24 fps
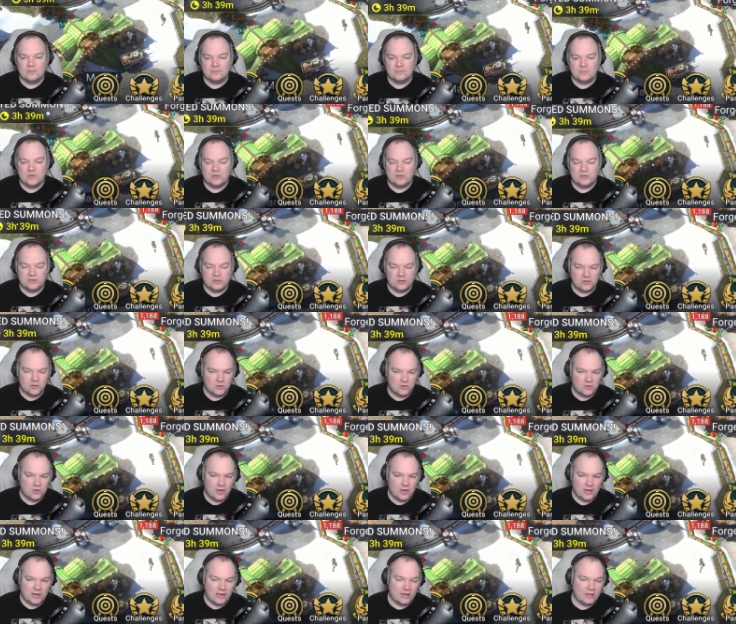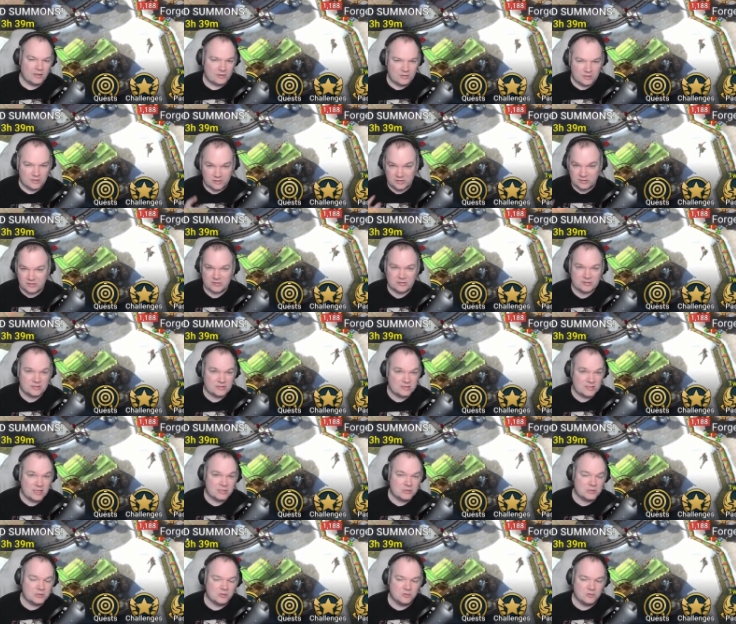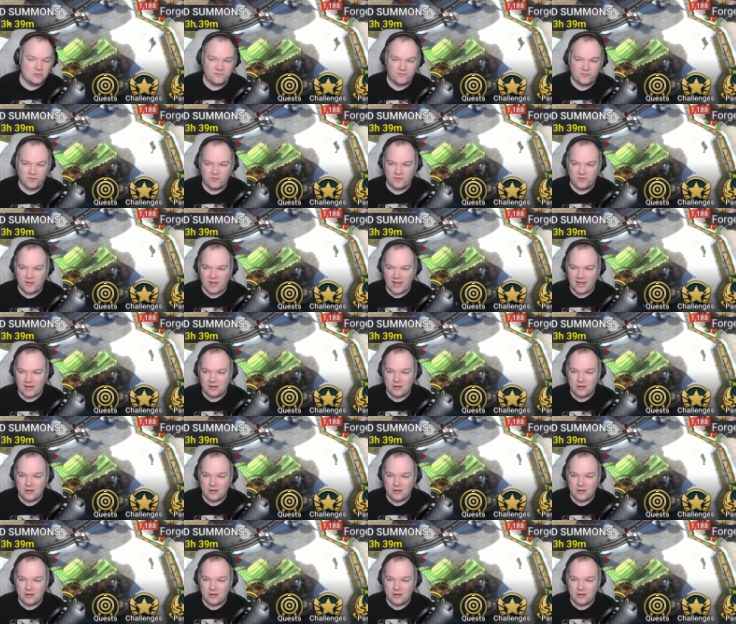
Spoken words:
So I just stay tuned for that.